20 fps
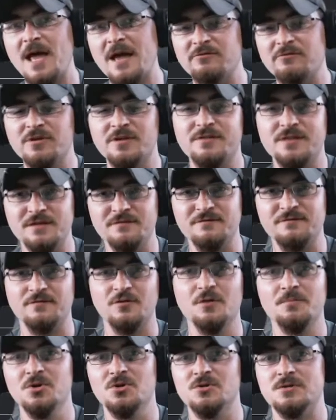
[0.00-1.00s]
everything
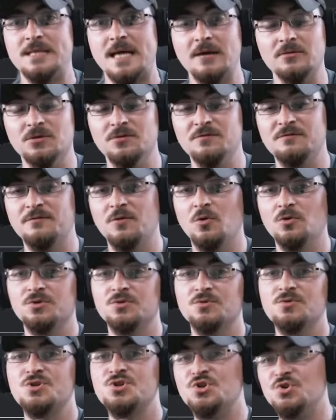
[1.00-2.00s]
from your download
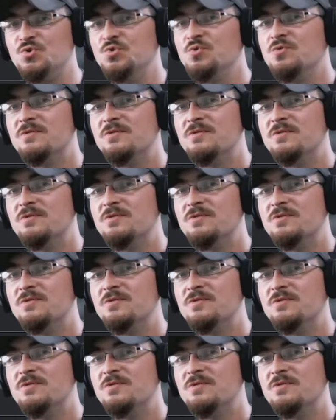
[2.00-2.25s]
folder to